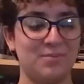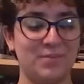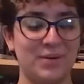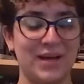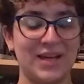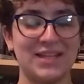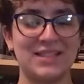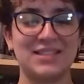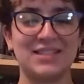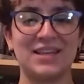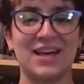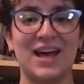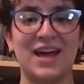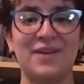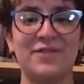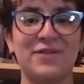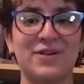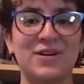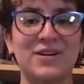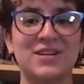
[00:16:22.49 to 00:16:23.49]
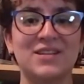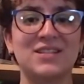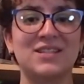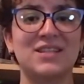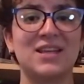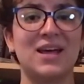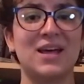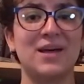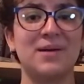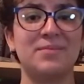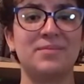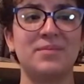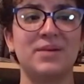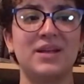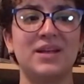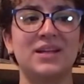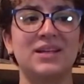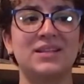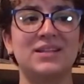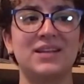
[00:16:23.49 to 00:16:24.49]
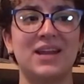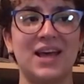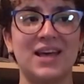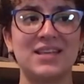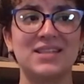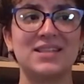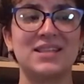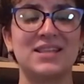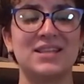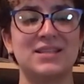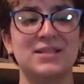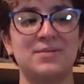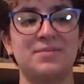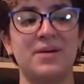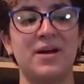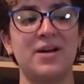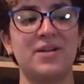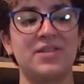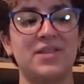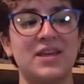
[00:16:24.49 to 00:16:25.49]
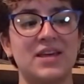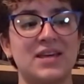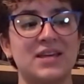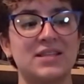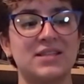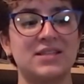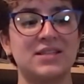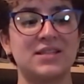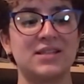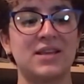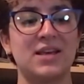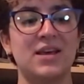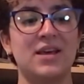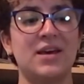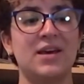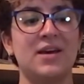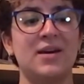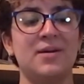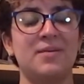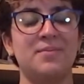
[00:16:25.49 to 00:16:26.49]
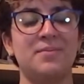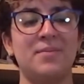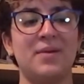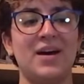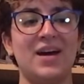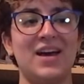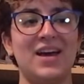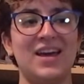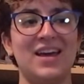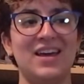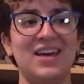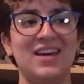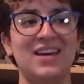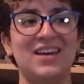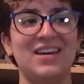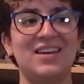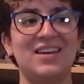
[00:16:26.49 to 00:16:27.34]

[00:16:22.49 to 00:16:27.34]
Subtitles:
But I've heard some nice things about this. My